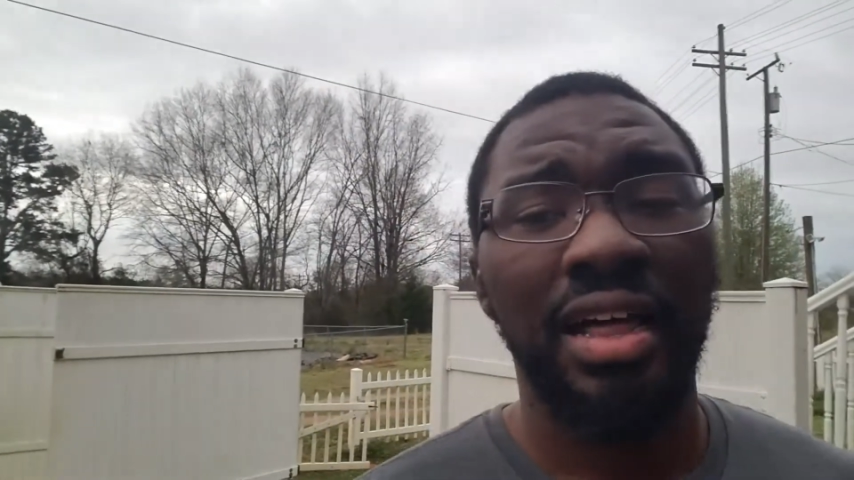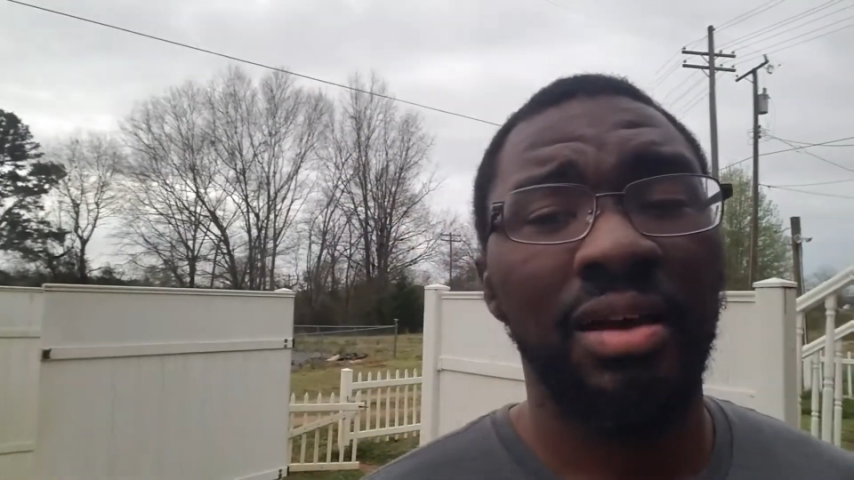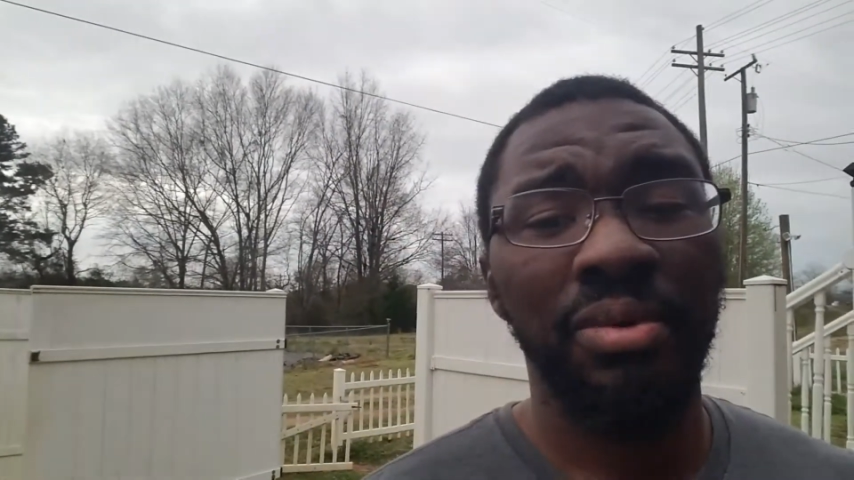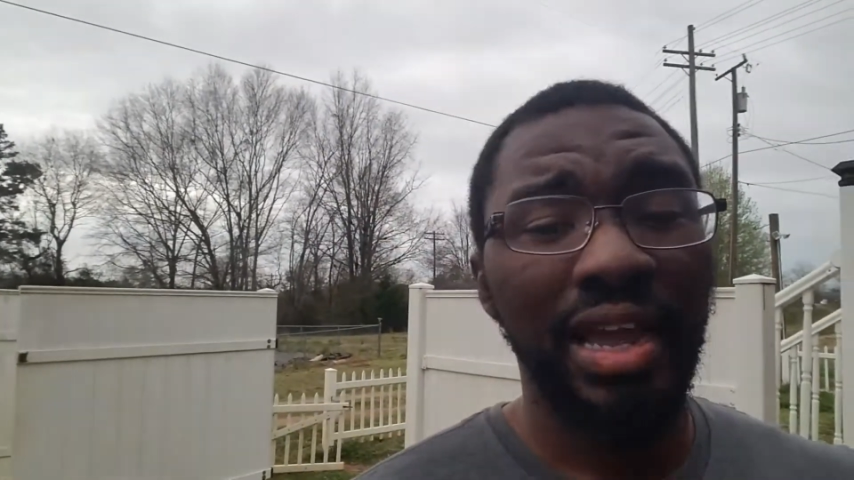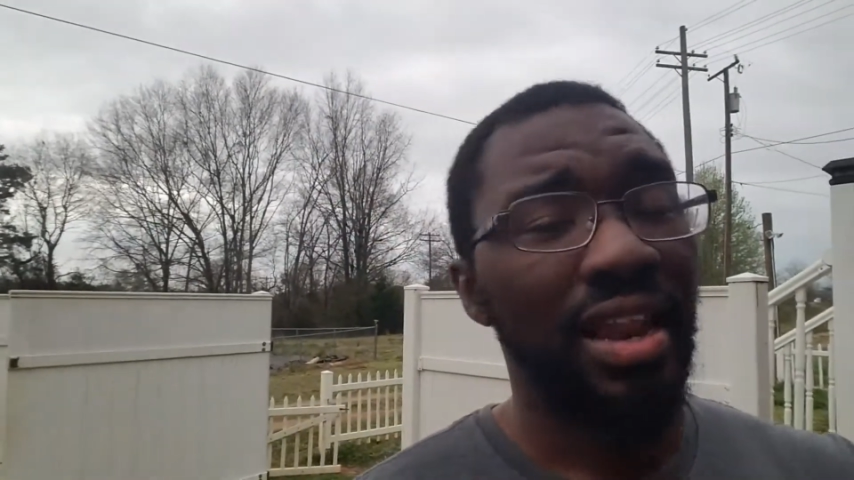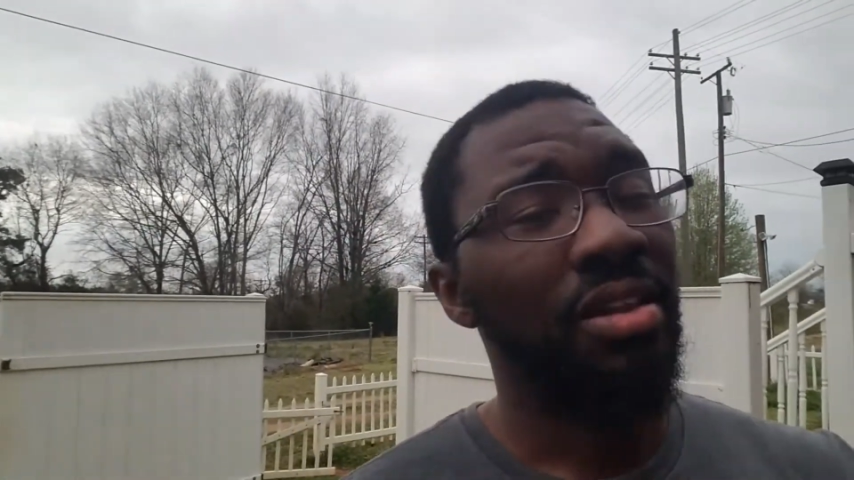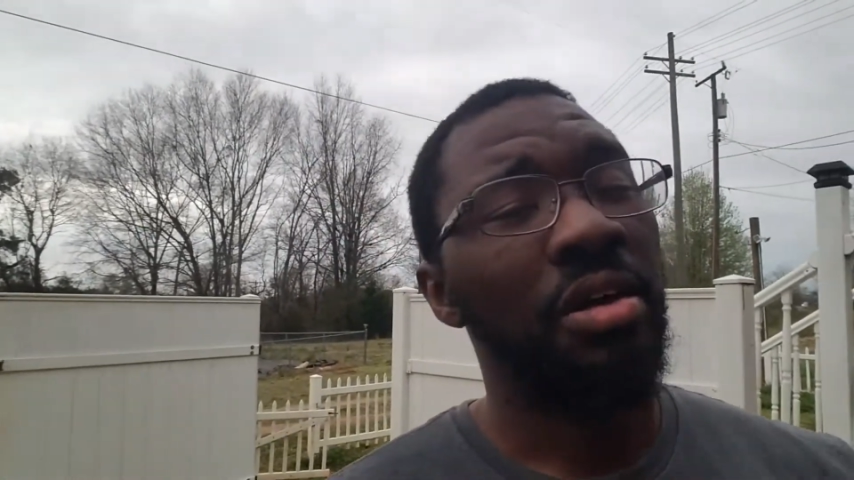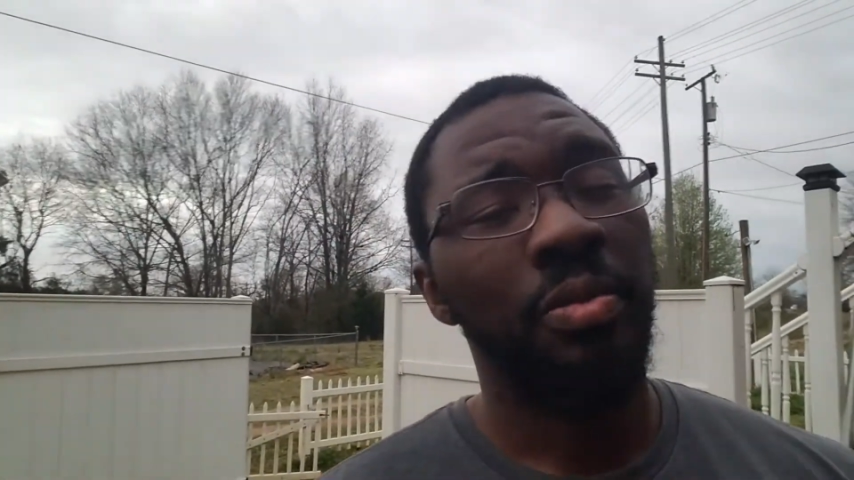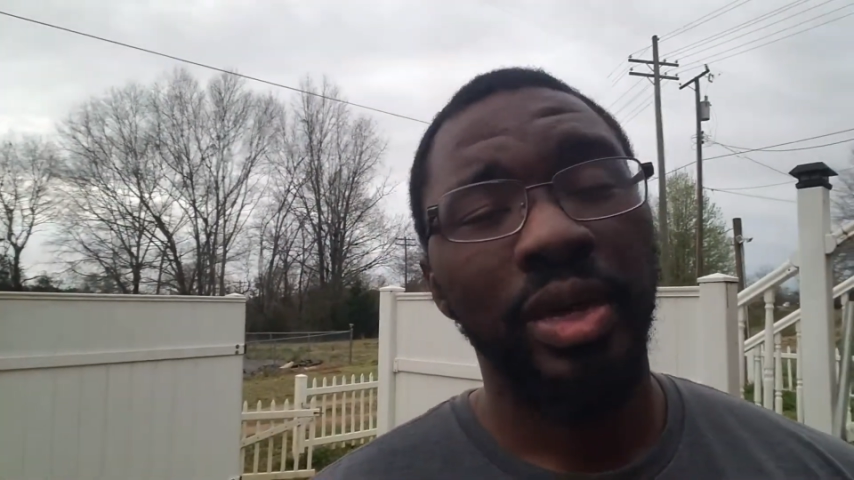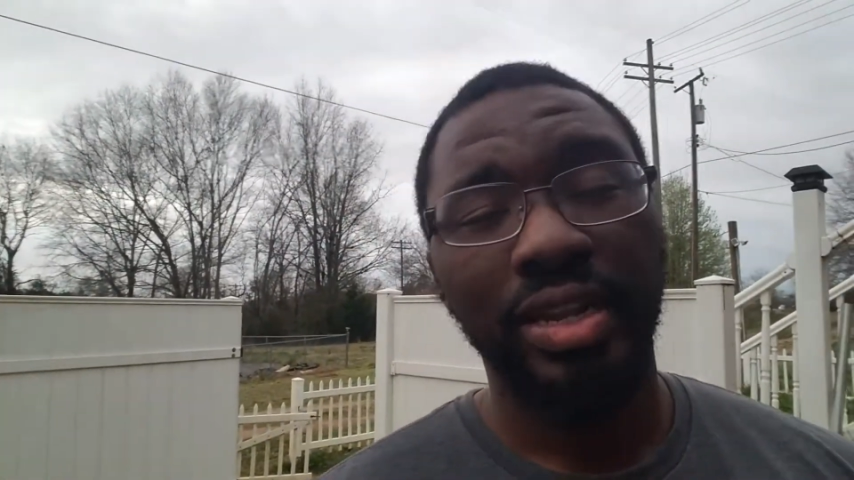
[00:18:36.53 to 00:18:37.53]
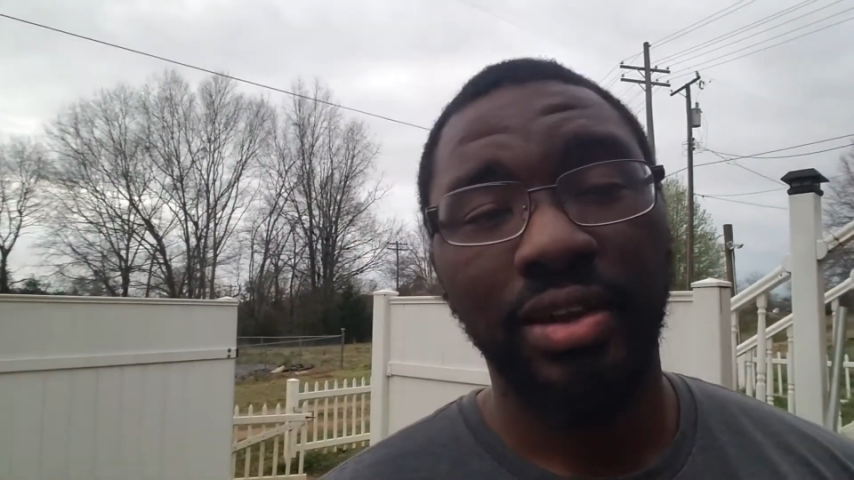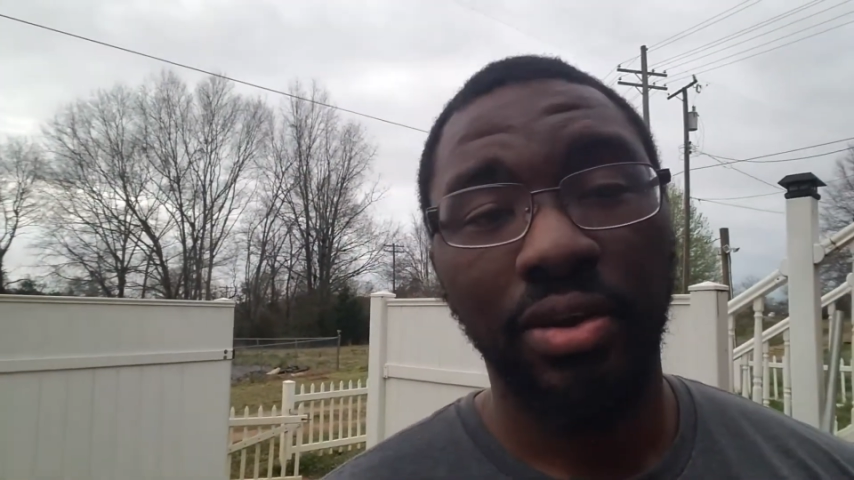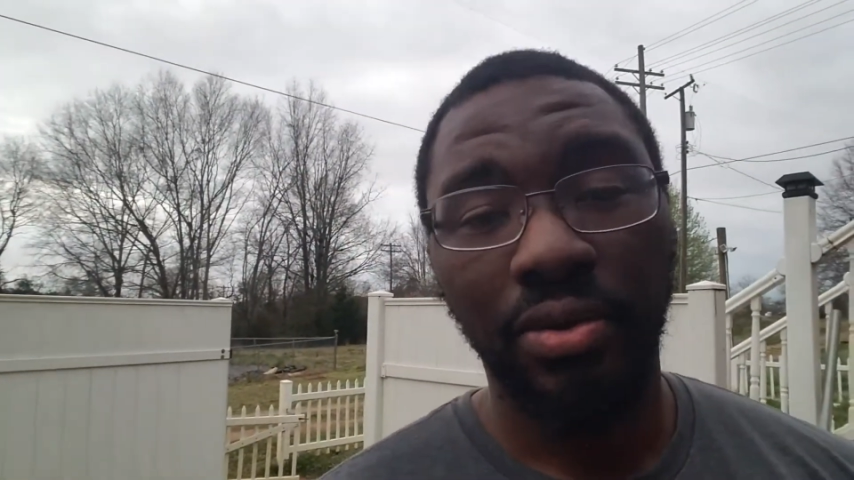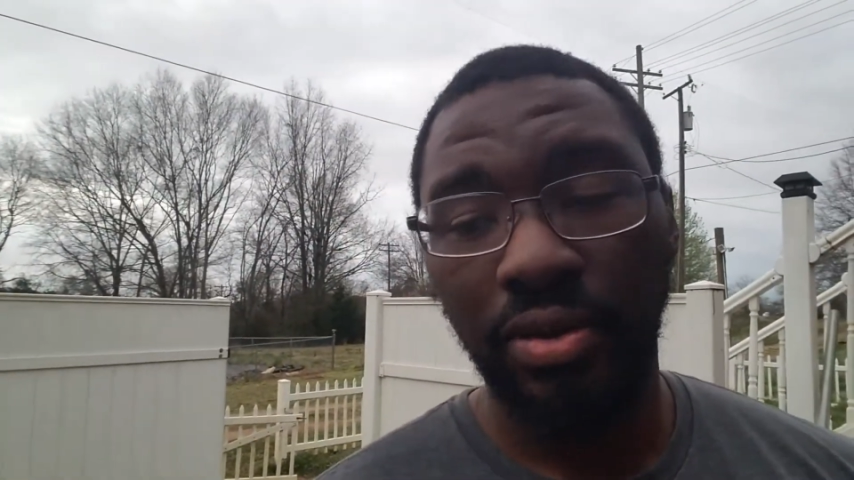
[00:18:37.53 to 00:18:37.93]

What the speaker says: We got a long way to go,